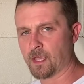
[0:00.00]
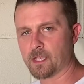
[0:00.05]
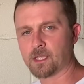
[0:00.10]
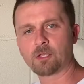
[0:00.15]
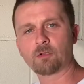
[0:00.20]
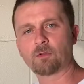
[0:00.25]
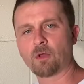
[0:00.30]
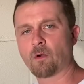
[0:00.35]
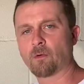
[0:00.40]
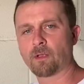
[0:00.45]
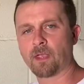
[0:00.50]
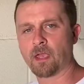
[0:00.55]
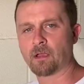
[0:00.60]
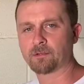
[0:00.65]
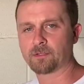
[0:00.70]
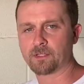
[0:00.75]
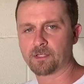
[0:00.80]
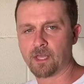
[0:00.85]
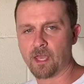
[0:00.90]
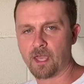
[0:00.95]
You don't count
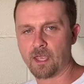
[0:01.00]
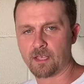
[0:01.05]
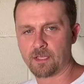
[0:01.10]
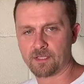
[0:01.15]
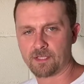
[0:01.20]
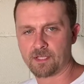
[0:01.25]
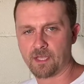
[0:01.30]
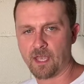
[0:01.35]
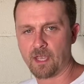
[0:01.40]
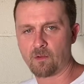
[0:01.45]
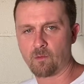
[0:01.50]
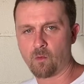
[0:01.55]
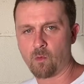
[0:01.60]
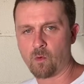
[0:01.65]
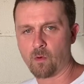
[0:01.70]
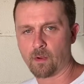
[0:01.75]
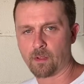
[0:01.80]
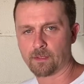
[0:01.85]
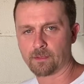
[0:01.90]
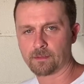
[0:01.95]
today as day
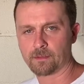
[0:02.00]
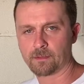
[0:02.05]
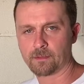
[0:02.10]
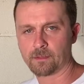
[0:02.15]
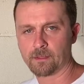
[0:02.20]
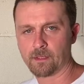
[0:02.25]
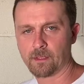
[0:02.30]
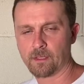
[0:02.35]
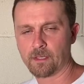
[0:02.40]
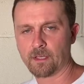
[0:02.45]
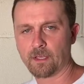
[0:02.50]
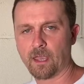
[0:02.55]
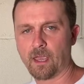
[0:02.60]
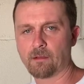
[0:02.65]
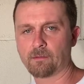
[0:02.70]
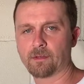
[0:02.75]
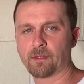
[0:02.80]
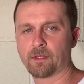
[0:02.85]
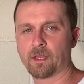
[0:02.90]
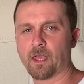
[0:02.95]
1. You
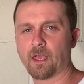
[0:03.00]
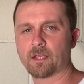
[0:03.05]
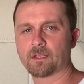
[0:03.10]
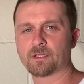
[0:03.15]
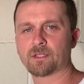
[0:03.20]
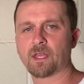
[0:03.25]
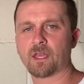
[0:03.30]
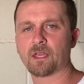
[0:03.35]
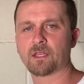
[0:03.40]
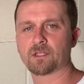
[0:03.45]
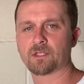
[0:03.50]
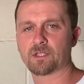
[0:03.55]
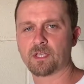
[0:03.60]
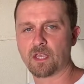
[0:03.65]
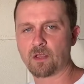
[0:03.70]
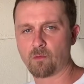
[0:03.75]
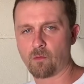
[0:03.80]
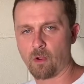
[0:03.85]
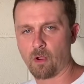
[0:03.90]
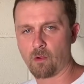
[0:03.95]
count today as day
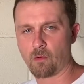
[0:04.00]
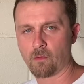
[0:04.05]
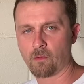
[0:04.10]
0.